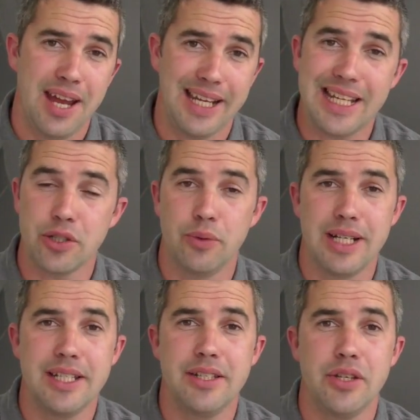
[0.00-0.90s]
and as
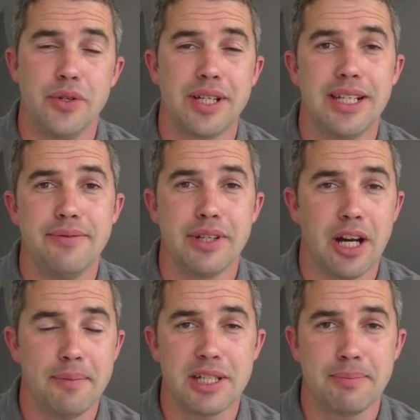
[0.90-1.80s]
always you can leave your
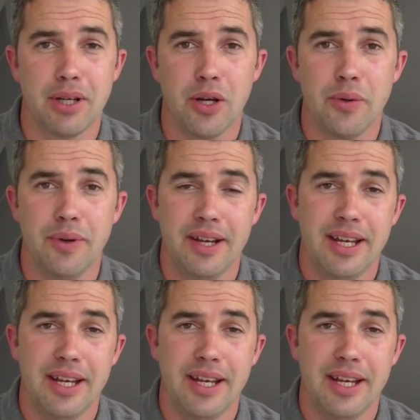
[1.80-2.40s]
comments below,